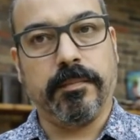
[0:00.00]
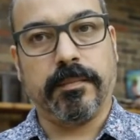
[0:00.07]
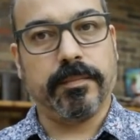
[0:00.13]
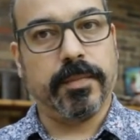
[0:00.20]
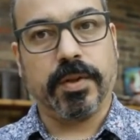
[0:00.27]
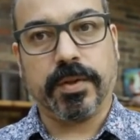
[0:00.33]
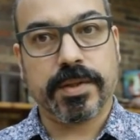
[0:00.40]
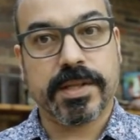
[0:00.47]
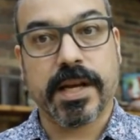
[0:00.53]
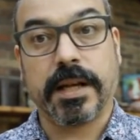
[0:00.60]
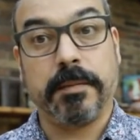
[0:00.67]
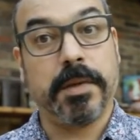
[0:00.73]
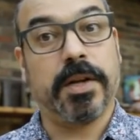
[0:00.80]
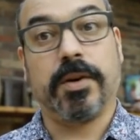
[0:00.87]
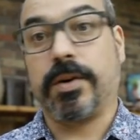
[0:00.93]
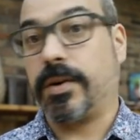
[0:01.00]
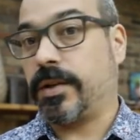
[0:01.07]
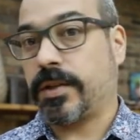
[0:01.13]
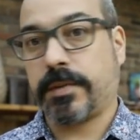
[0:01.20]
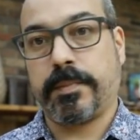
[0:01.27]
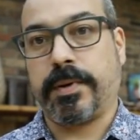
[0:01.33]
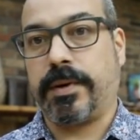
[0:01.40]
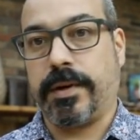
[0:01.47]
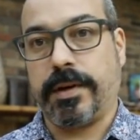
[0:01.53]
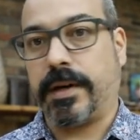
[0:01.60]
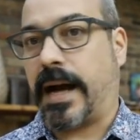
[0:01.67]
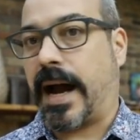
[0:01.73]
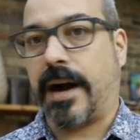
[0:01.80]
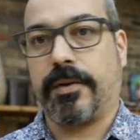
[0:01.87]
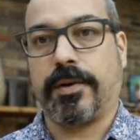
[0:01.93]
you know, centimeters per
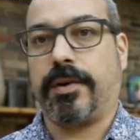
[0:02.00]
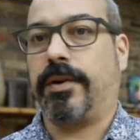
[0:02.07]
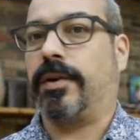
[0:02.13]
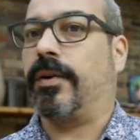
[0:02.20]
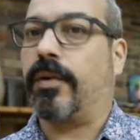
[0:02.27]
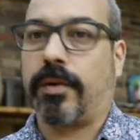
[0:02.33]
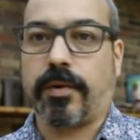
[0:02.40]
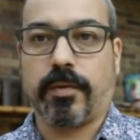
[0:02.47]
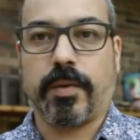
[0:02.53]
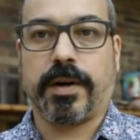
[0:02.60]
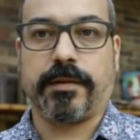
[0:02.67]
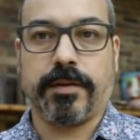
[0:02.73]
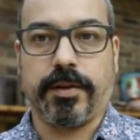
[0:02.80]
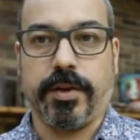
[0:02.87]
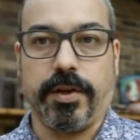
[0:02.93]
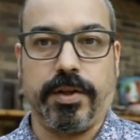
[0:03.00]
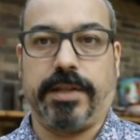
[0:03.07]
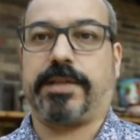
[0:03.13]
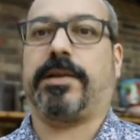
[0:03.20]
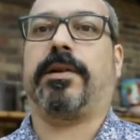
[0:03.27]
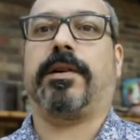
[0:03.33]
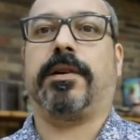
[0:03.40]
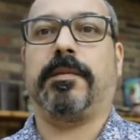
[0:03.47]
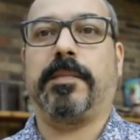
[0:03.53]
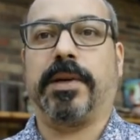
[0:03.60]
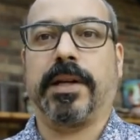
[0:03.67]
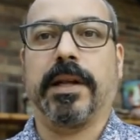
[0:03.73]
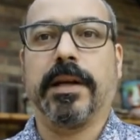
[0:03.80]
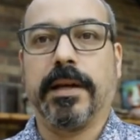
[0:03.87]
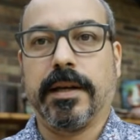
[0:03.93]
hour or whatever the units are,
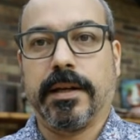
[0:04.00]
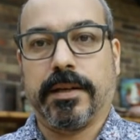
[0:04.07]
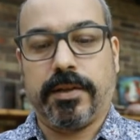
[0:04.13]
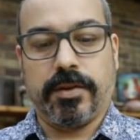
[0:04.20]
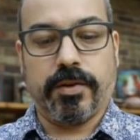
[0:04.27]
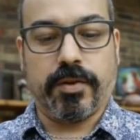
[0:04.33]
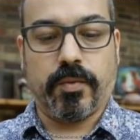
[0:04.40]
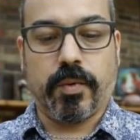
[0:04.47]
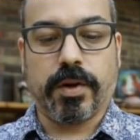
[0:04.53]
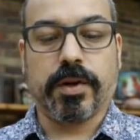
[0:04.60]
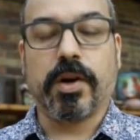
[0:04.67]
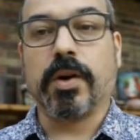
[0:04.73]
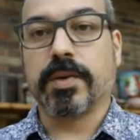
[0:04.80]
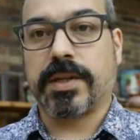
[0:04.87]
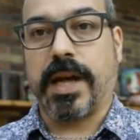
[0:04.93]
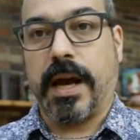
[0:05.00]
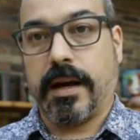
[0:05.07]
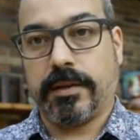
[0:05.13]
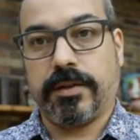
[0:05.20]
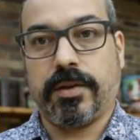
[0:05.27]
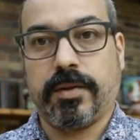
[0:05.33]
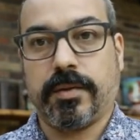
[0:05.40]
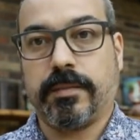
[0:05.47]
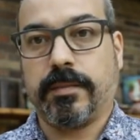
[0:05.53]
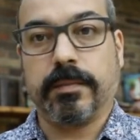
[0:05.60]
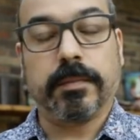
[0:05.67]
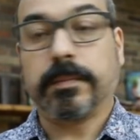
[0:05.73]
but, you know, the water goes down, you know,